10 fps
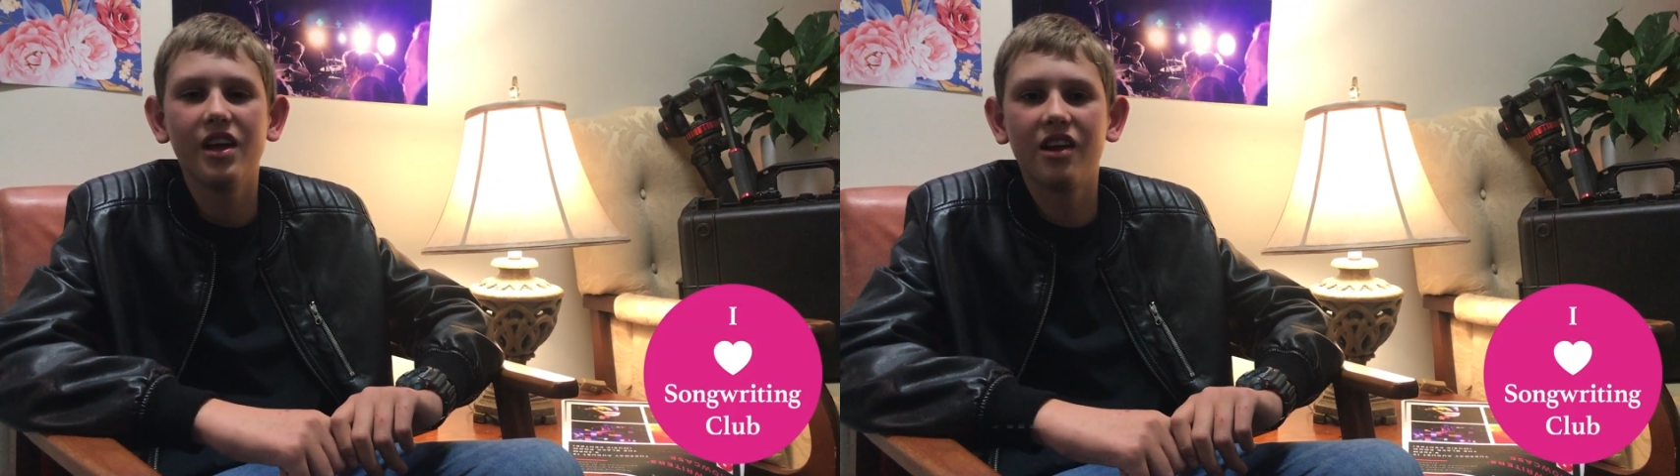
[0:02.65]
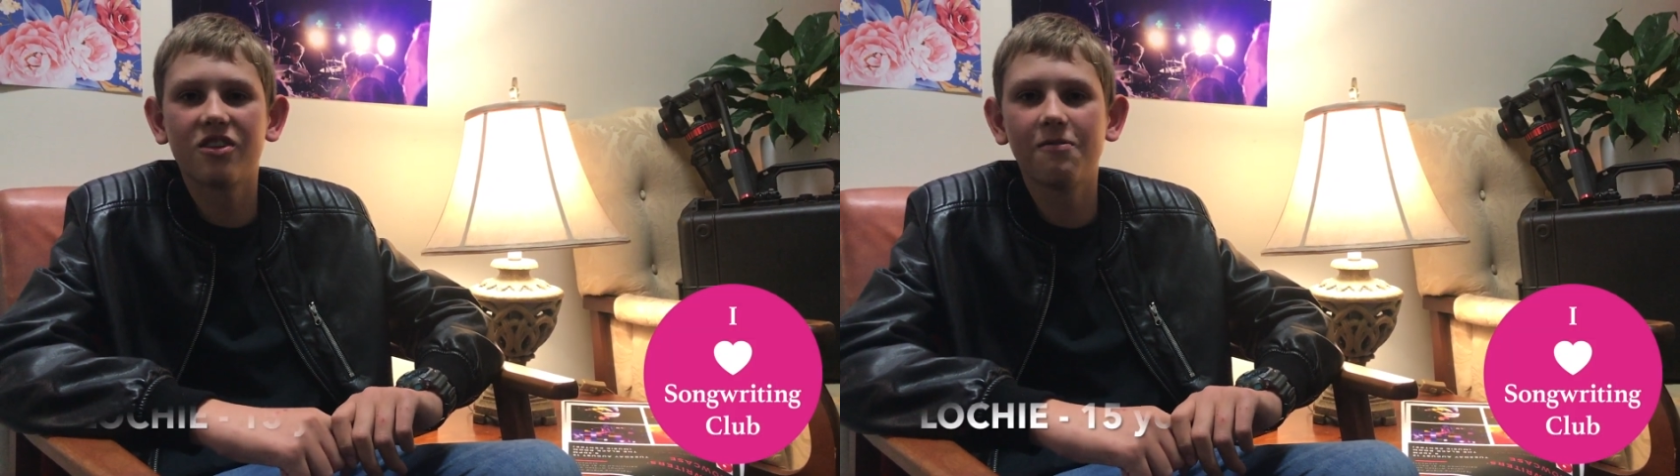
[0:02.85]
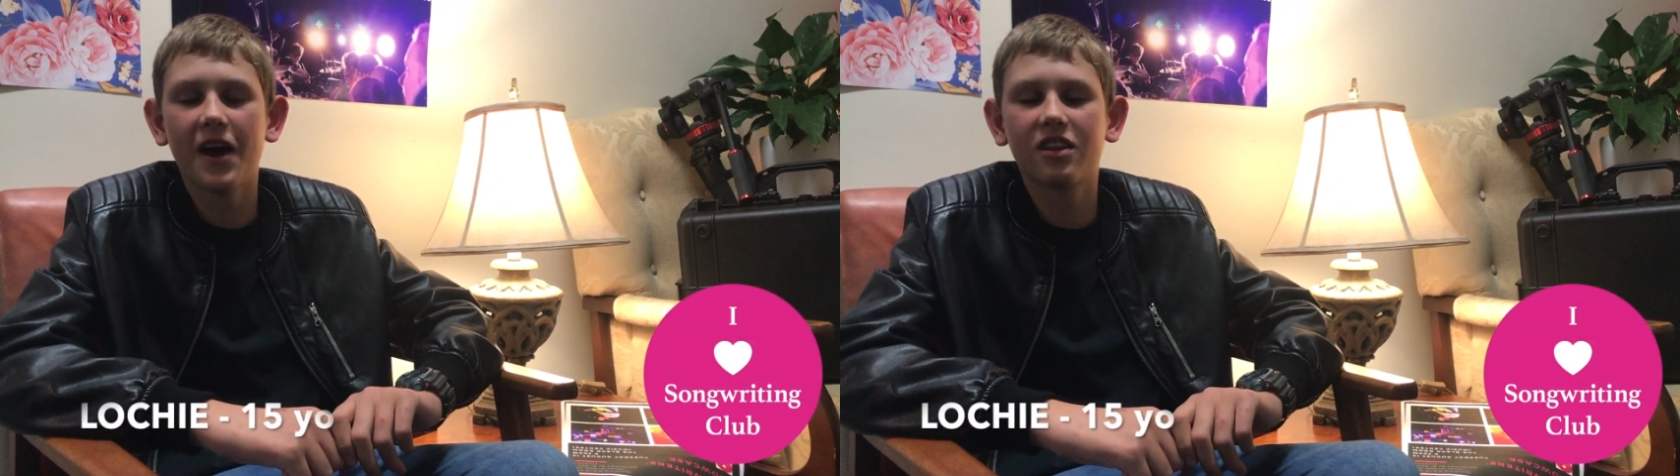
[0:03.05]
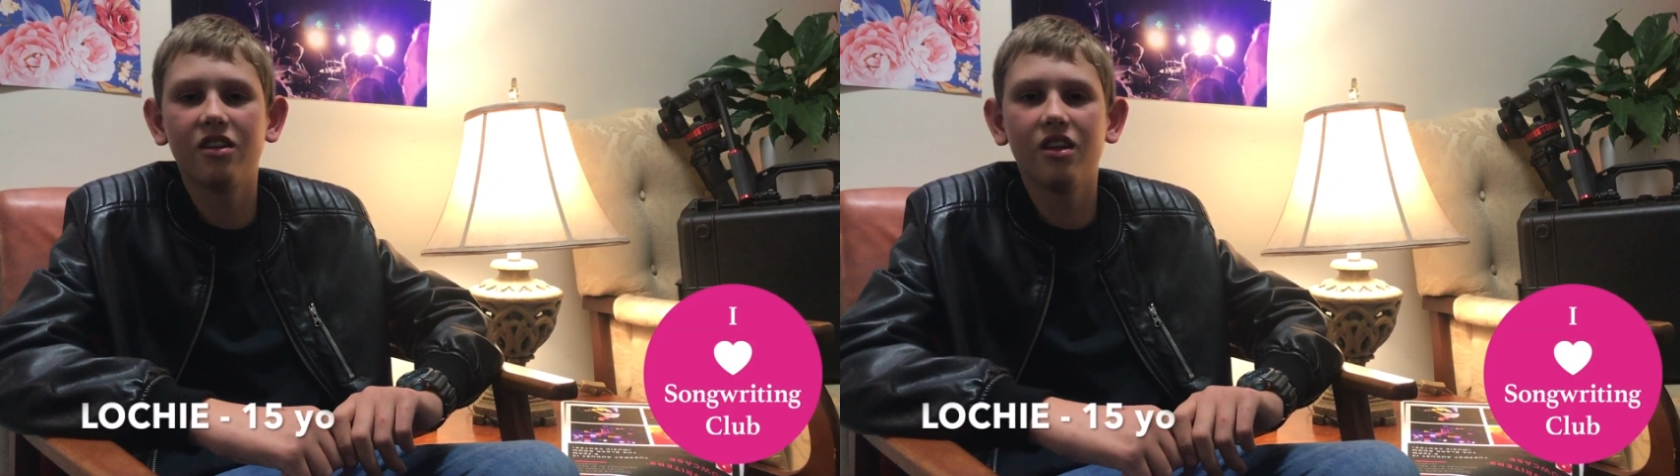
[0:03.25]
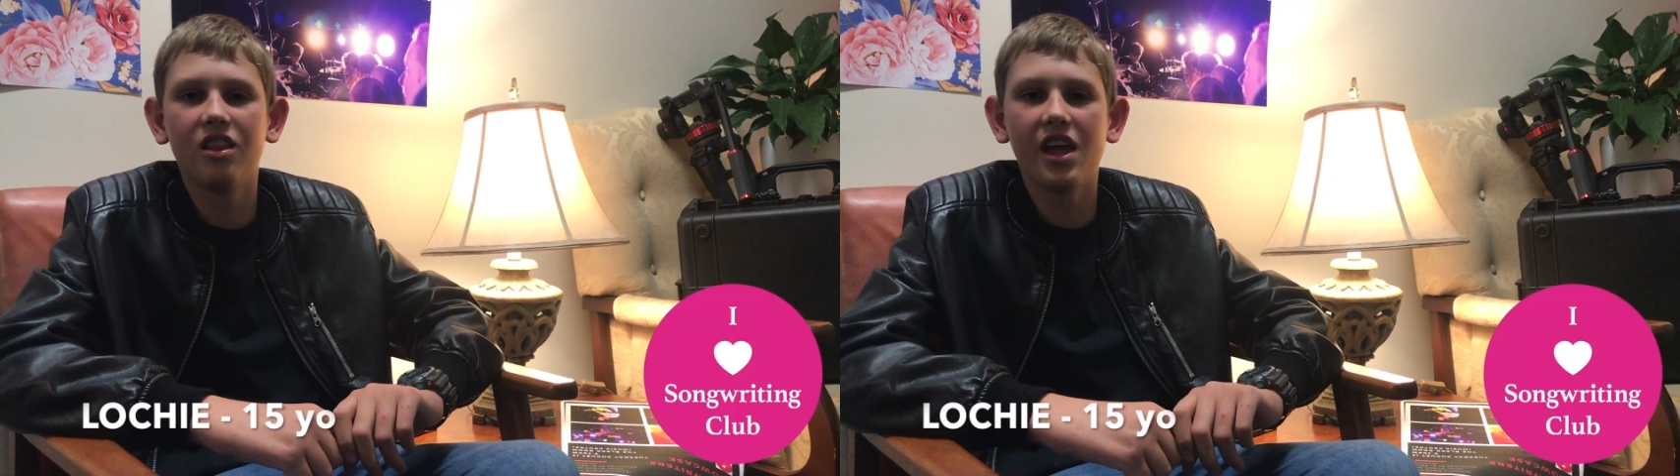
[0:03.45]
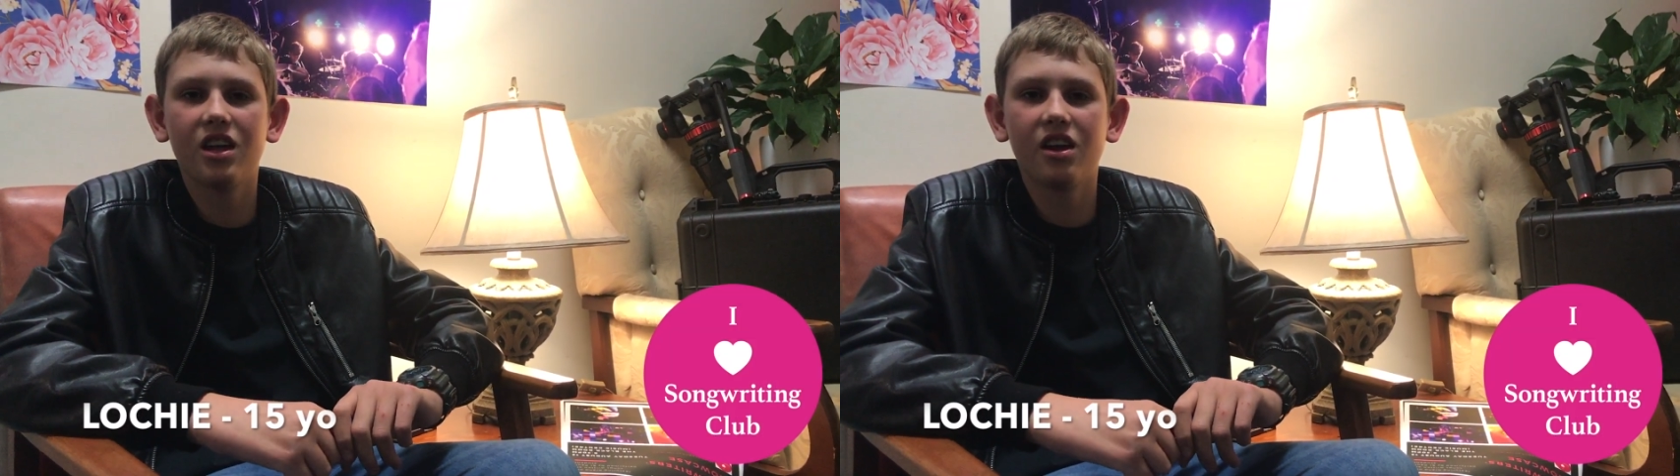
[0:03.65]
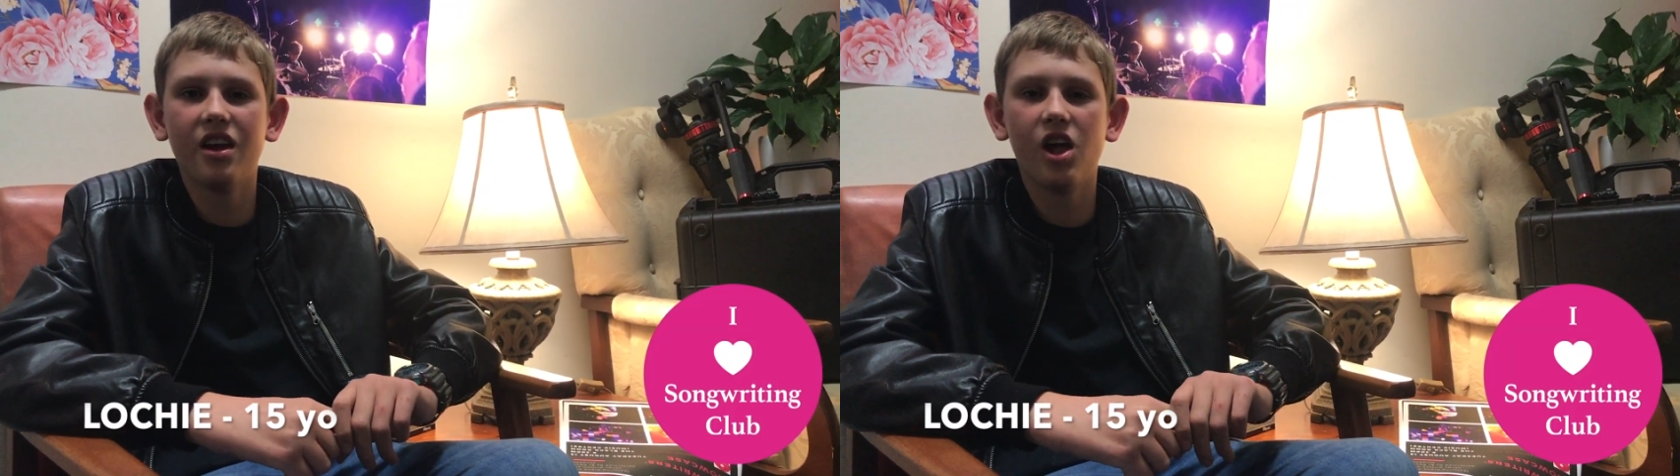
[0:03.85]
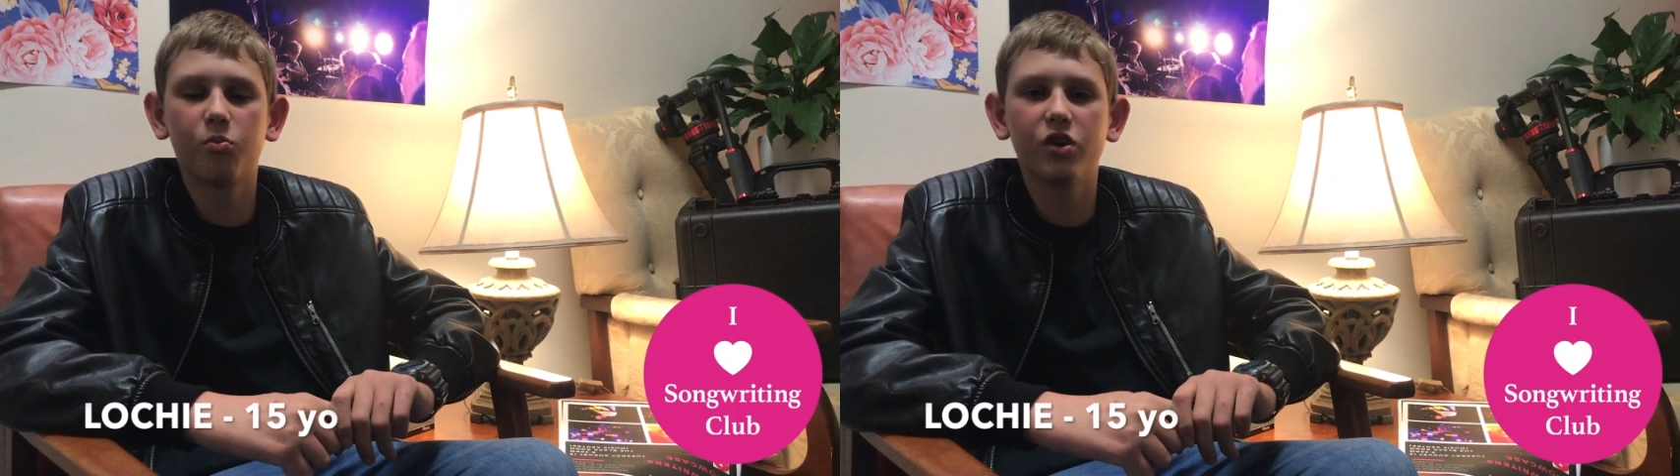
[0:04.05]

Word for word: is the fact that they can help